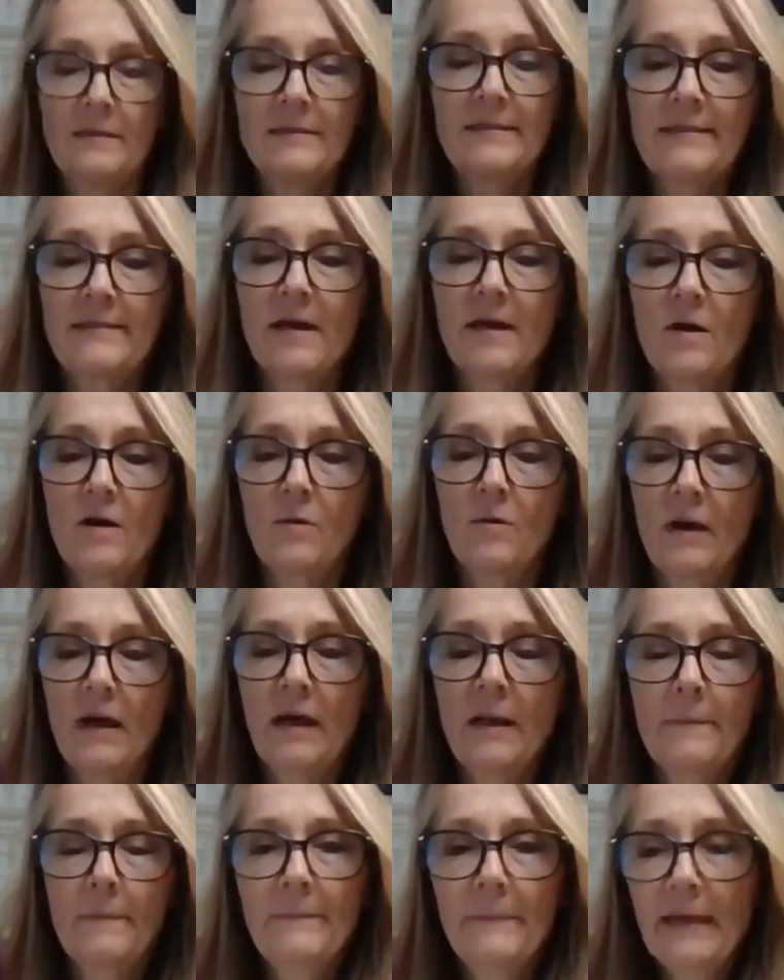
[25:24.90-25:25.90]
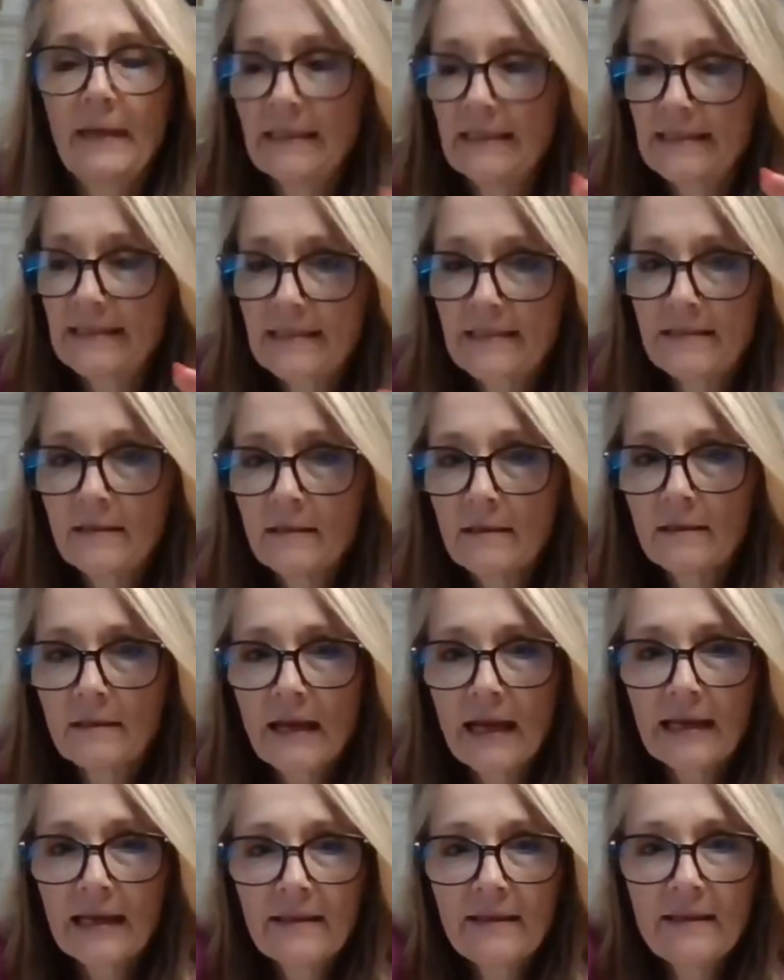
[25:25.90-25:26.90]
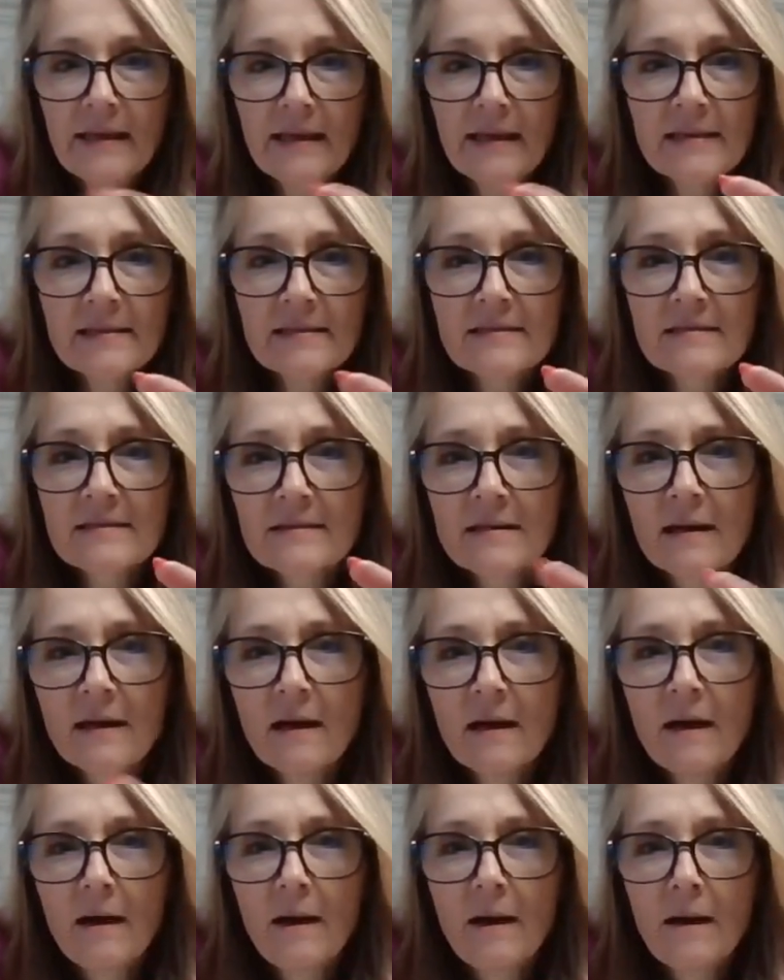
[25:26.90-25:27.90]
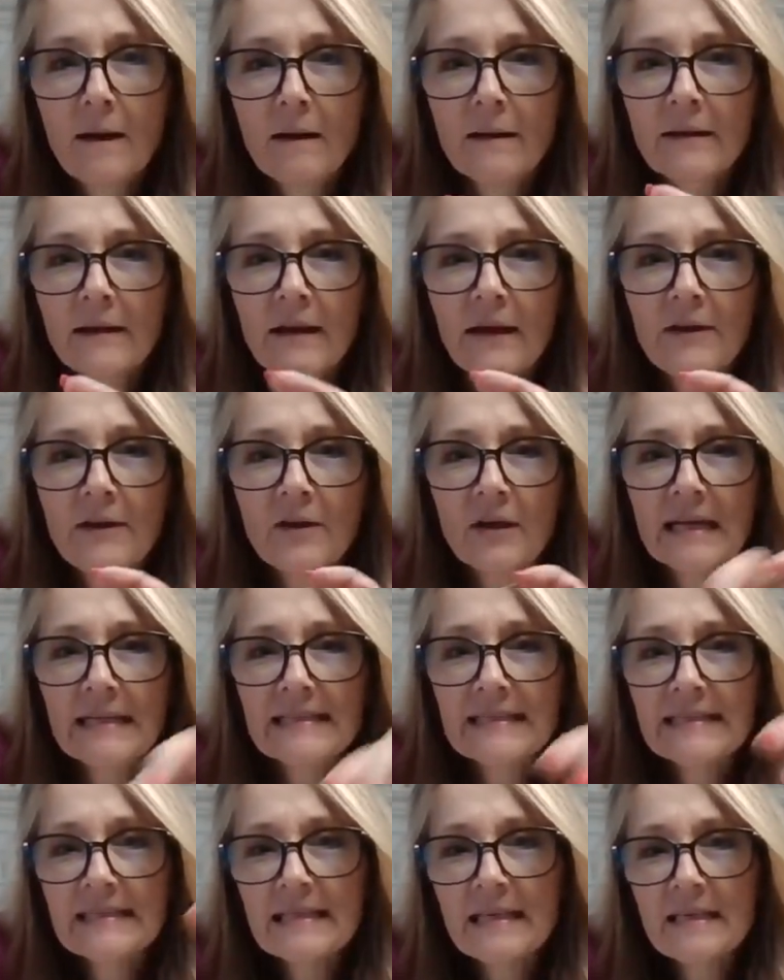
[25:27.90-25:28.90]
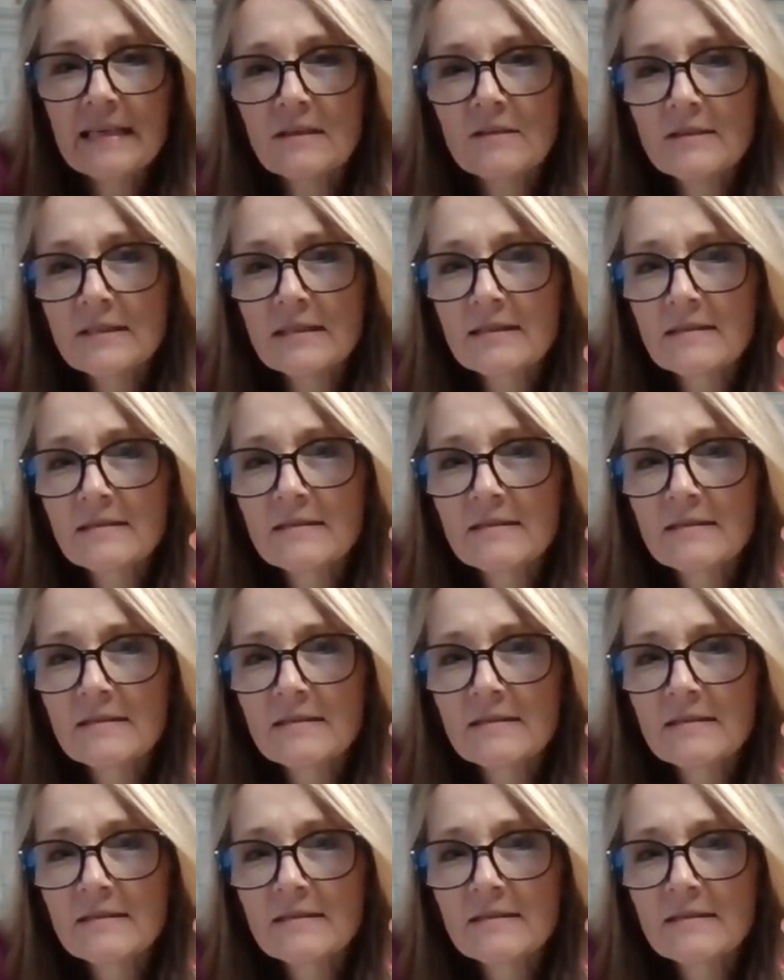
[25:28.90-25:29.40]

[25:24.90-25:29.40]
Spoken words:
so it's like this. Can you guys see those?